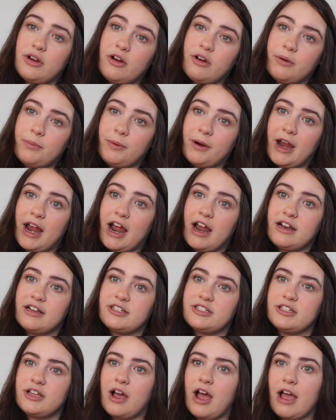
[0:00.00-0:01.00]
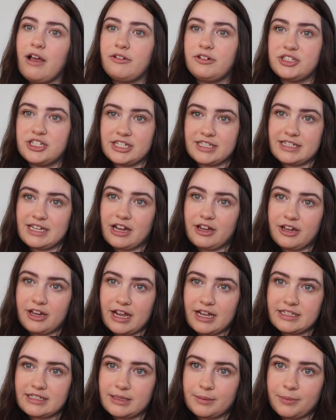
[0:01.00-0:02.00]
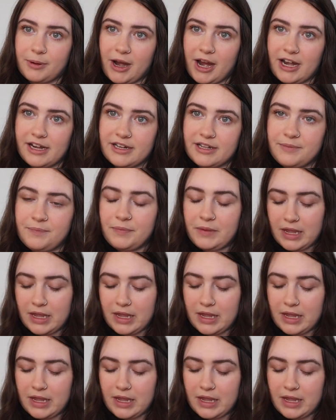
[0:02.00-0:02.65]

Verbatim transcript: know a brand, so I will just tell you guys the brand.